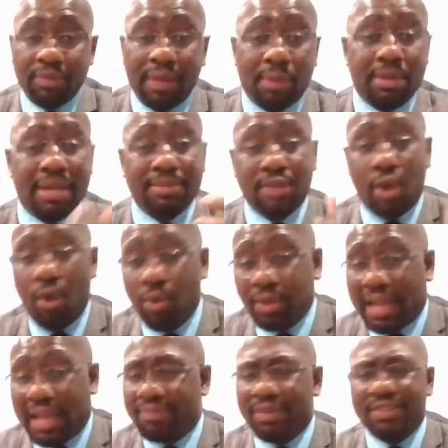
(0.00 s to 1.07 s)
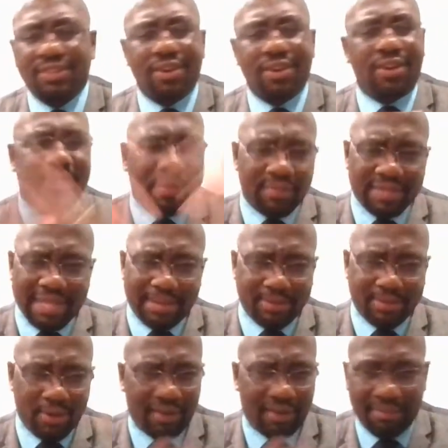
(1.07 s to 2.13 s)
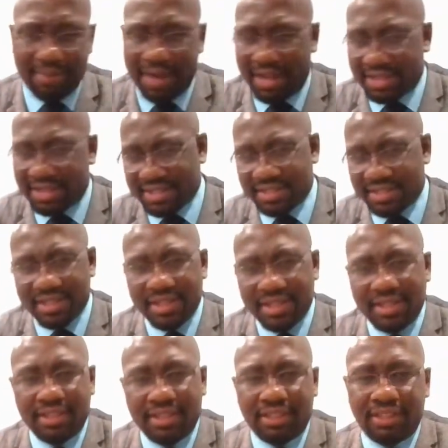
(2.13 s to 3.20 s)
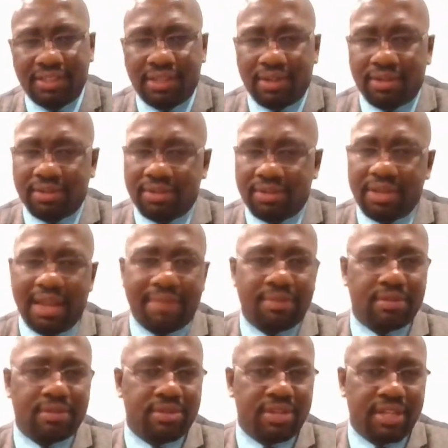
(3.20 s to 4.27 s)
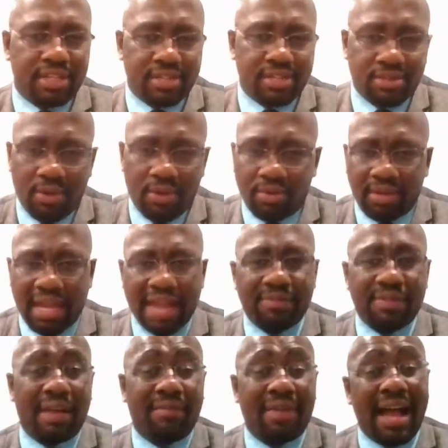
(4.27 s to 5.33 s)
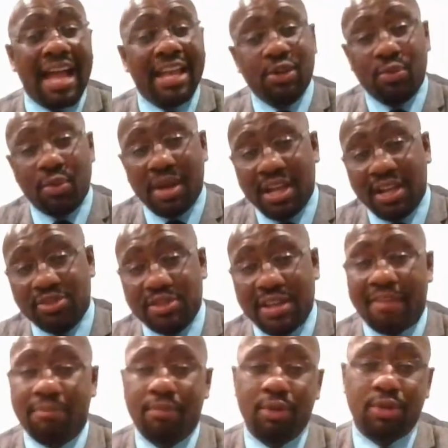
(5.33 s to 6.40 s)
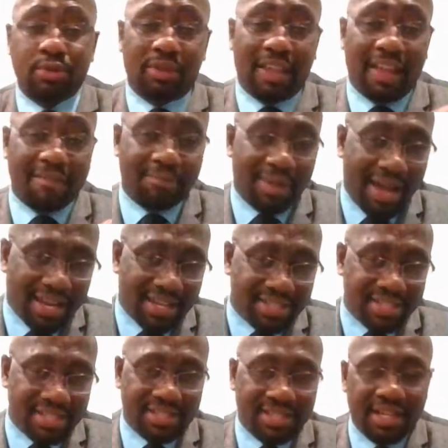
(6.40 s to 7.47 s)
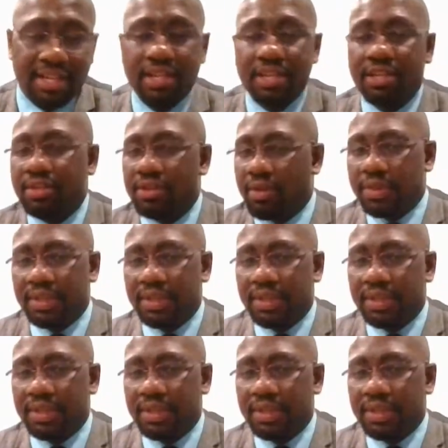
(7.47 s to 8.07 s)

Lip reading: Now, when it comes to whole life, there's all different types of whole life policies. You have the traditional whole life, you have IULs, you have mutual life policies. The